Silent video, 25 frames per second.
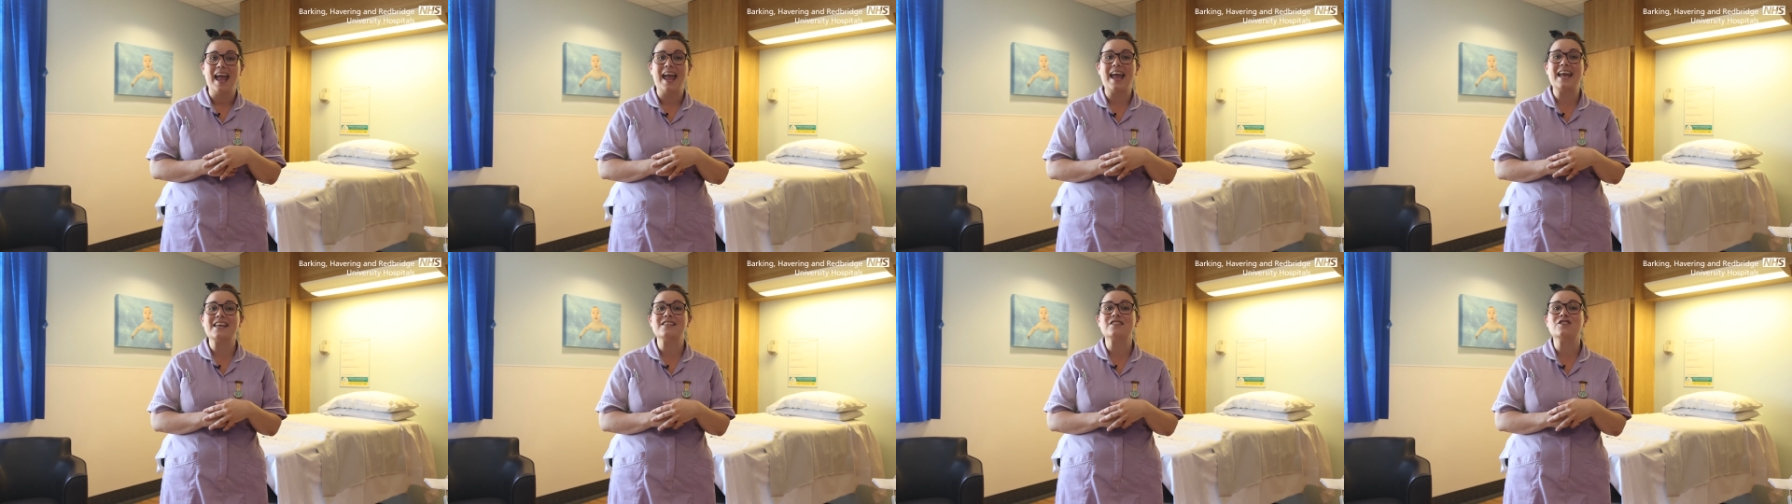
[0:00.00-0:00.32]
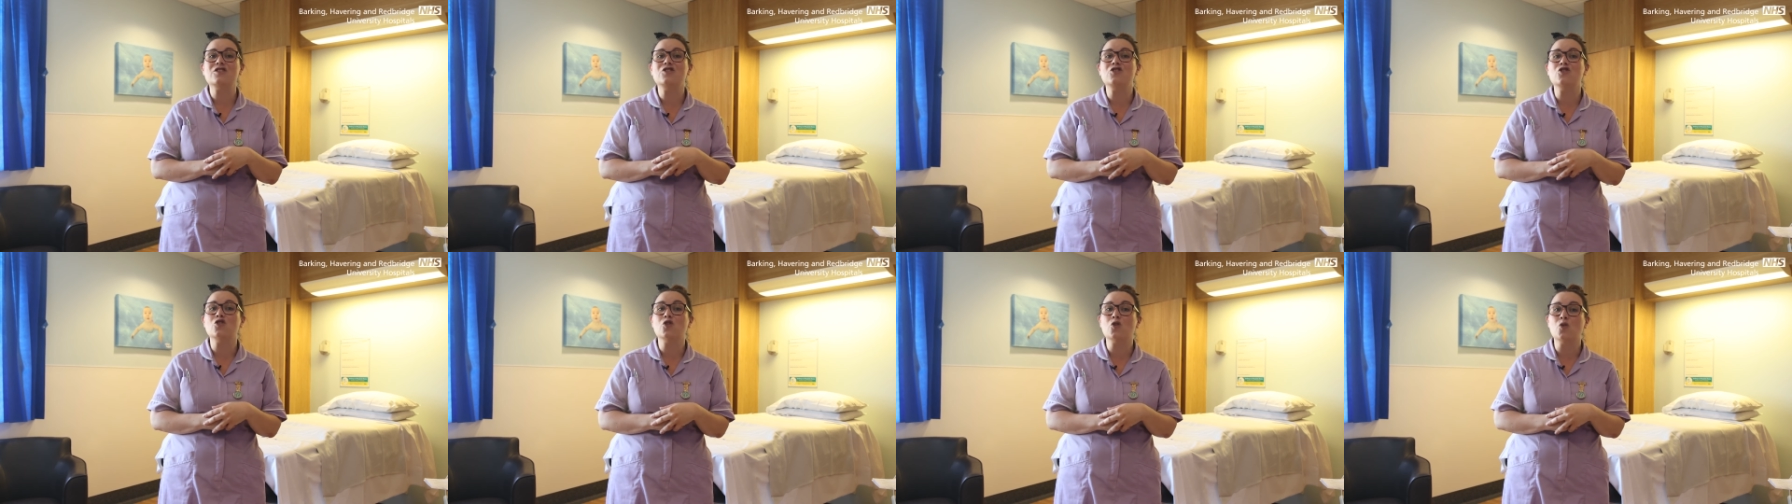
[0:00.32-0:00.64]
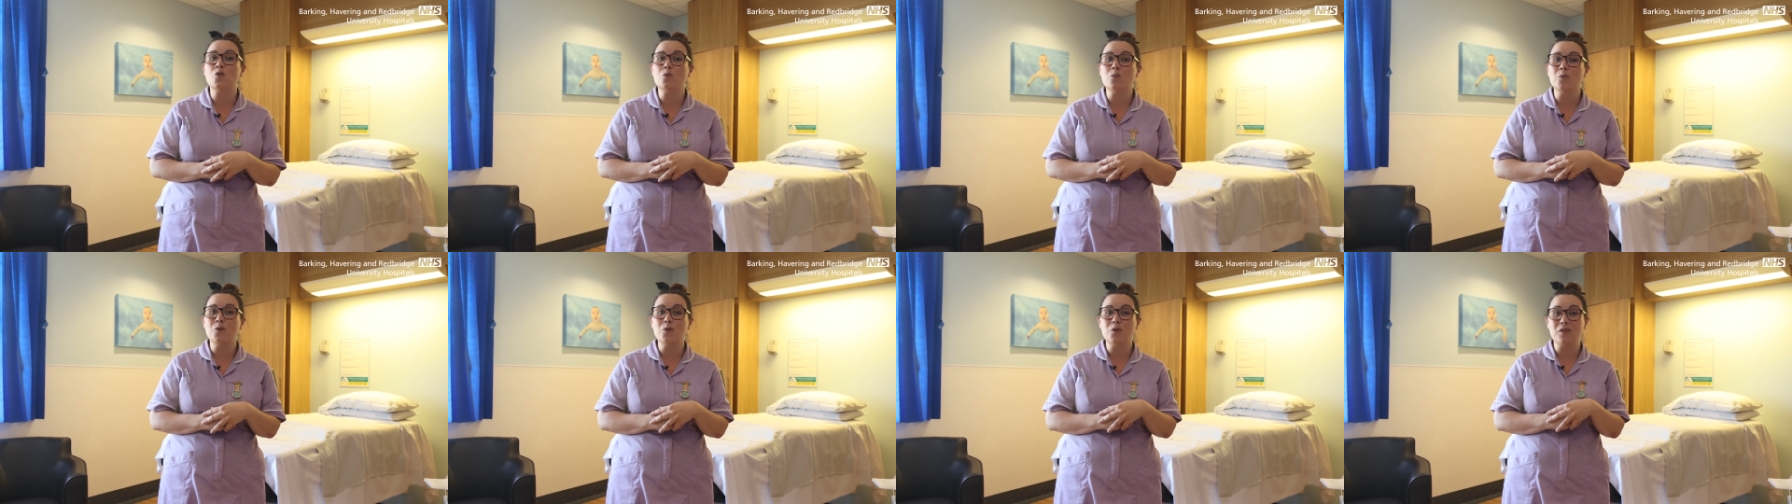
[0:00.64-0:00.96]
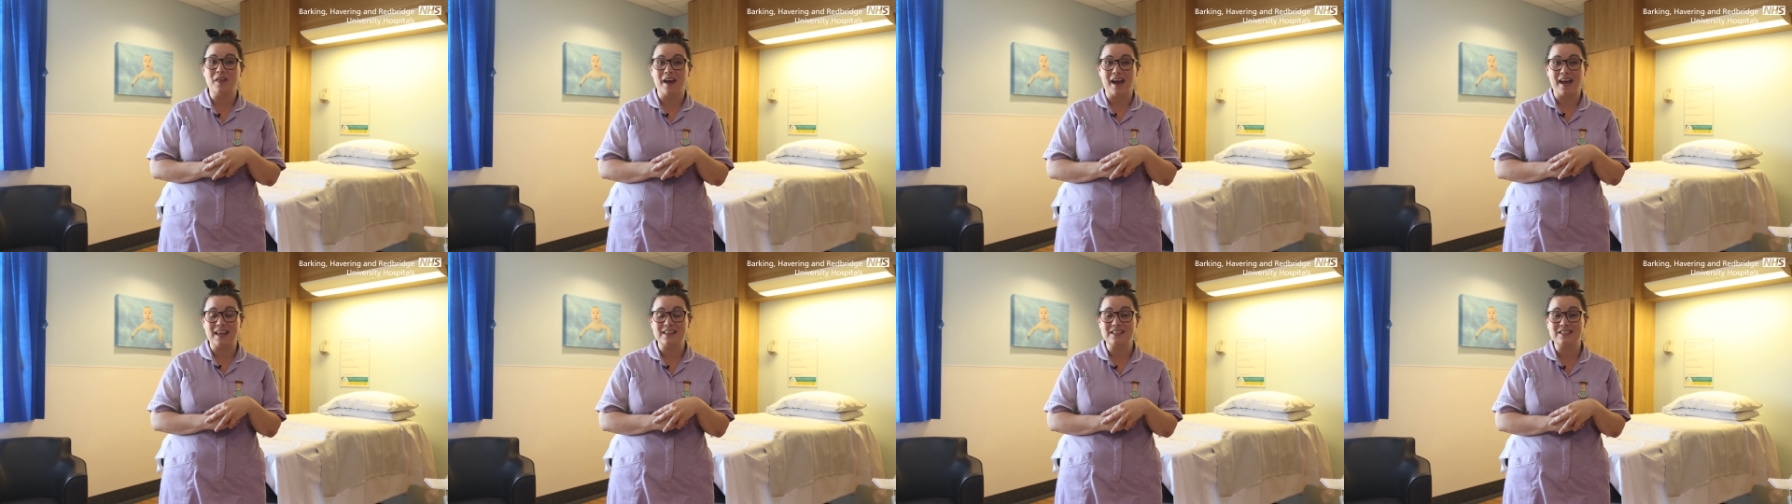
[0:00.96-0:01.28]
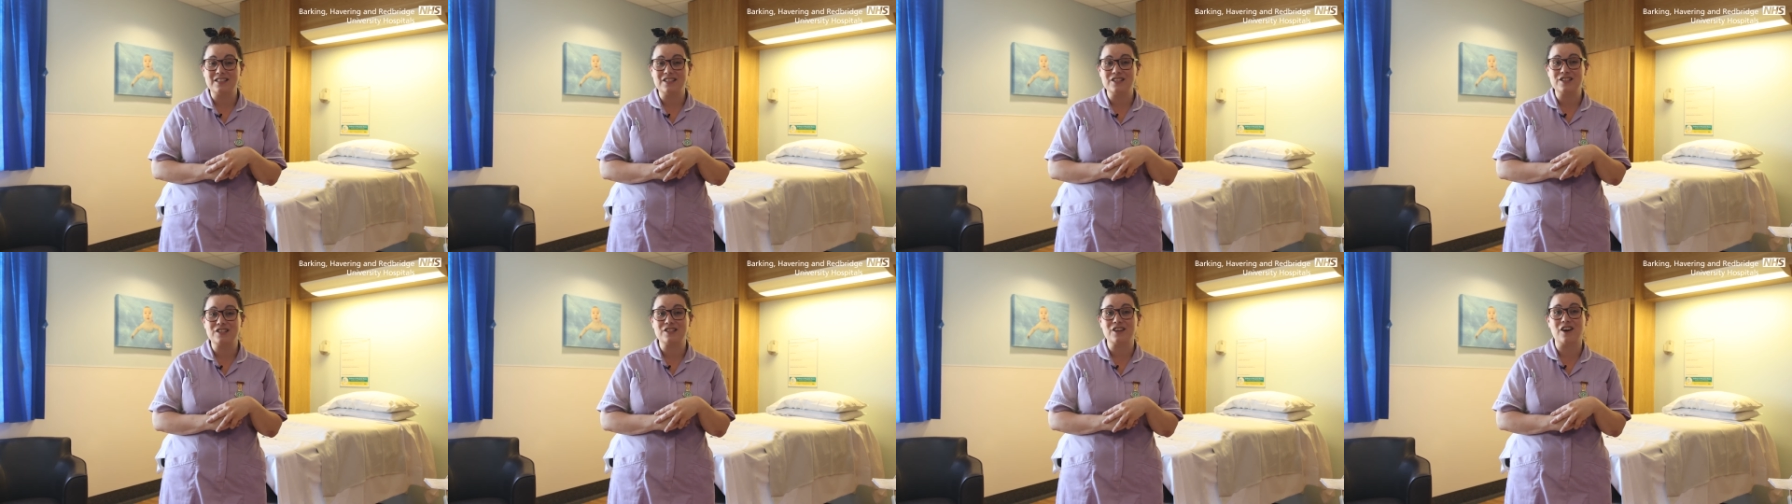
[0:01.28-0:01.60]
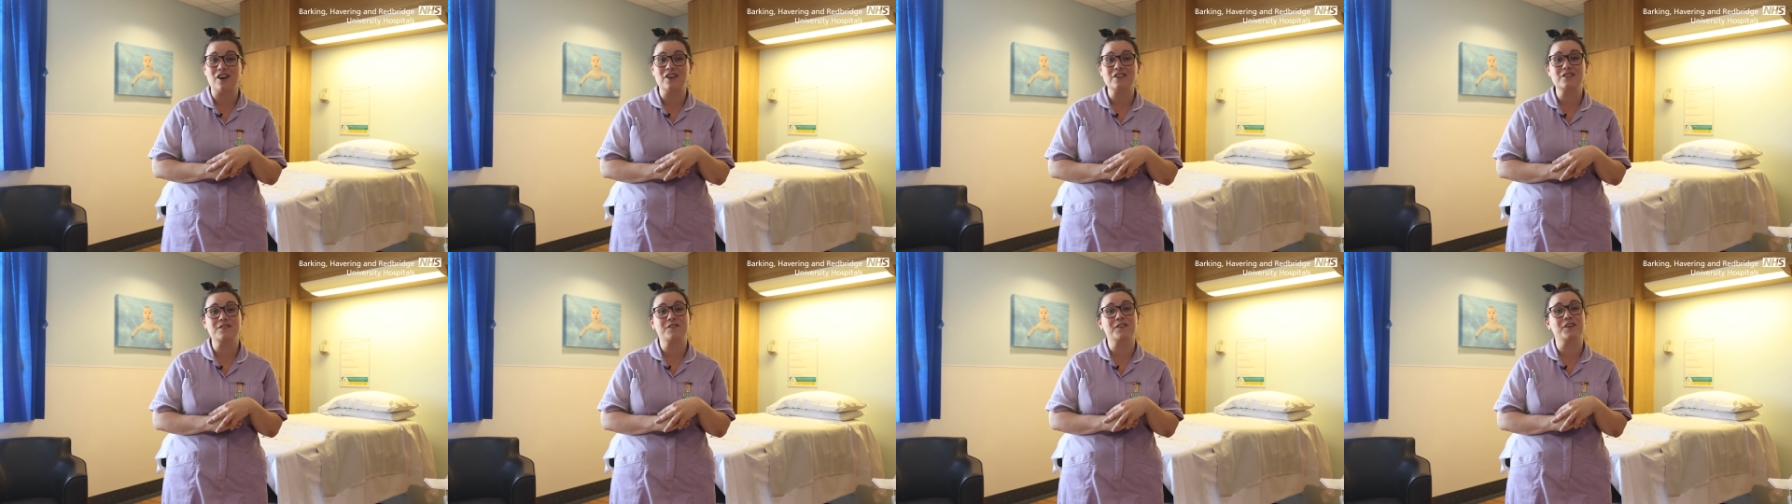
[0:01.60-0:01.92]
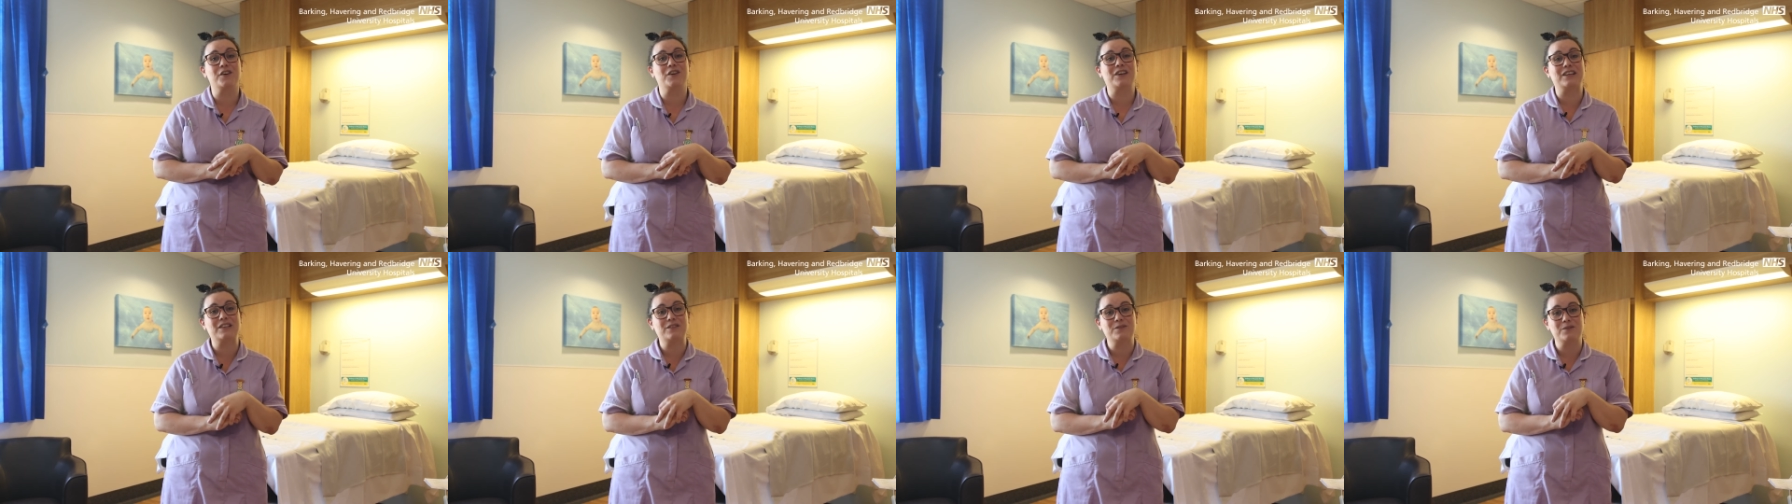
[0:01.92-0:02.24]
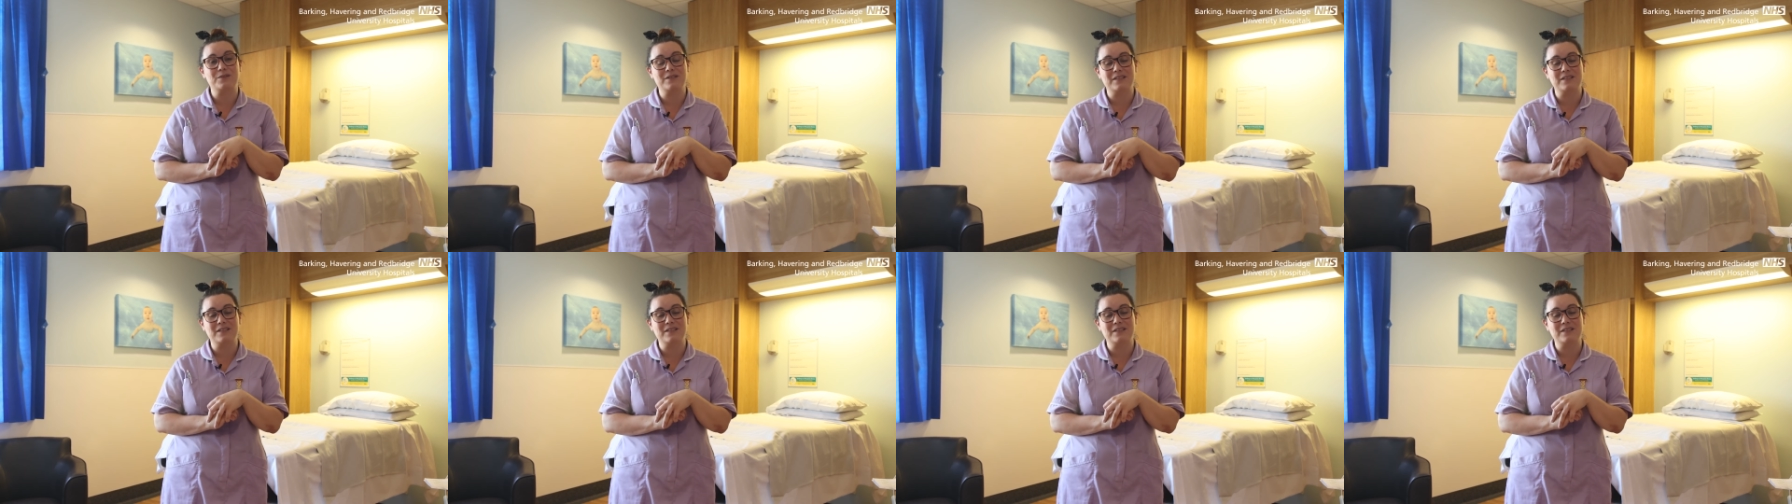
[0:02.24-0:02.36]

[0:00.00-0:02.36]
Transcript: It's normal then to start to feel a little